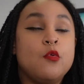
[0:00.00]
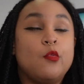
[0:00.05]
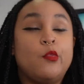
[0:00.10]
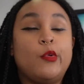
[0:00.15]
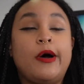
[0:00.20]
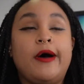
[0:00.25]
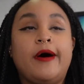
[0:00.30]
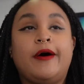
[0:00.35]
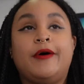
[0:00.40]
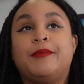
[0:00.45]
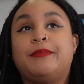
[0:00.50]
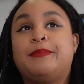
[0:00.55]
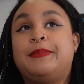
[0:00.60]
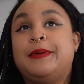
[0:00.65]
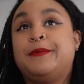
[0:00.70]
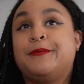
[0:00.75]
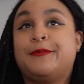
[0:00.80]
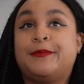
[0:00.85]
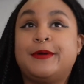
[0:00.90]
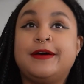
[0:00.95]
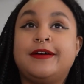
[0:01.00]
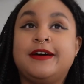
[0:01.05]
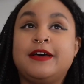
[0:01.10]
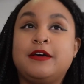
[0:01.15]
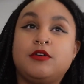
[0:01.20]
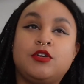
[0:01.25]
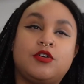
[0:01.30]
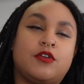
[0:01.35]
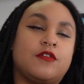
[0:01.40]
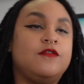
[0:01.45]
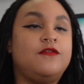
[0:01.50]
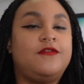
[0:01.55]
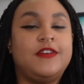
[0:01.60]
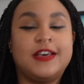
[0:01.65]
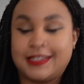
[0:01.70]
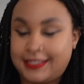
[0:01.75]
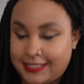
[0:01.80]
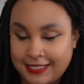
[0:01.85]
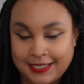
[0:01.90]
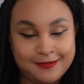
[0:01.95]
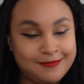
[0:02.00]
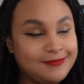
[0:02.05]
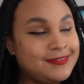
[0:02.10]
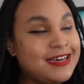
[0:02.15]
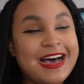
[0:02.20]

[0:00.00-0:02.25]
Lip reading: well, but really you can fix him.